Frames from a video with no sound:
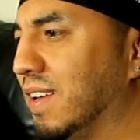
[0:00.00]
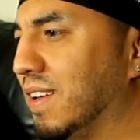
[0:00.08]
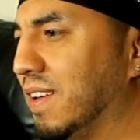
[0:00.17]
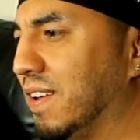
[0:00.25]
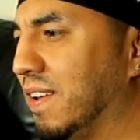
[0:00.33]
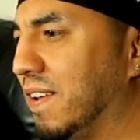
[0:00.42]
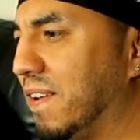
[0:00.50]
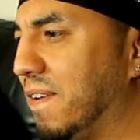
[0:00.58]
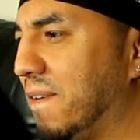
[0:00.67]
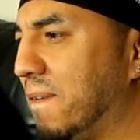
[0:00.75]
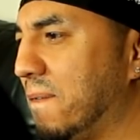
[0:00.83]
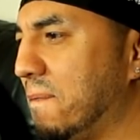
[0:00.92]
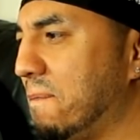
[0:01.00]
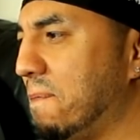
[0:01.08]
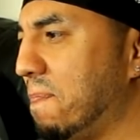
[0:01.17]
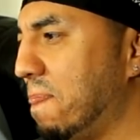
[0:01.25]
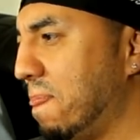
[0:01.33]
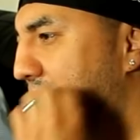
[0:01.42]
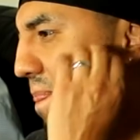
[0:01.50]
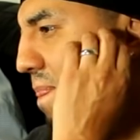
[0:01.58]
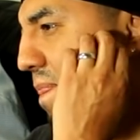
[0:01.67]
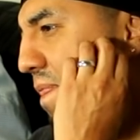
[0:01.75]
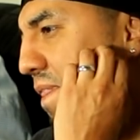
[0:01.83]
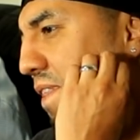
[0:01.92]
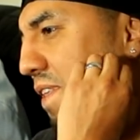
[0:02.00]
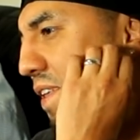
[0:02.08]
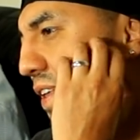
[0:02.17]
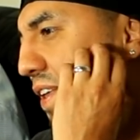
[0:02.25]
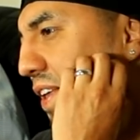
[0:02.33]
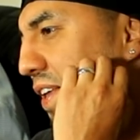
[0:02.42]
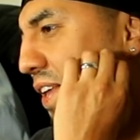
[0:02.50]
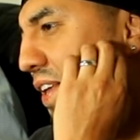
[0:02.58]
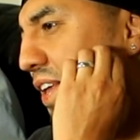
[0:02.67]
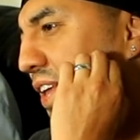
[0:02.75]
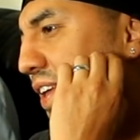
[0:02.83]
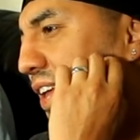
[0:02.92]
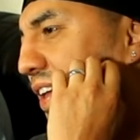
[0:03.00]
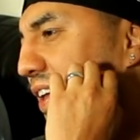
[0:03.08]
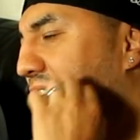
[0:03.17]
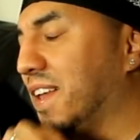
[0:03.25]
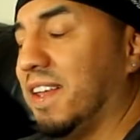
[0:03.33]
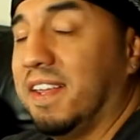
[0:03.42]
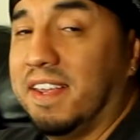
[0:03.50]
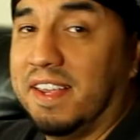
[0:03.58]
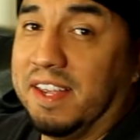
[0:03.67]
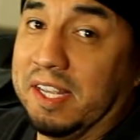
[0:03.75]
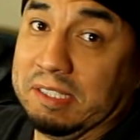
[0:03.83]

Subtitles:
This person isn't speaking.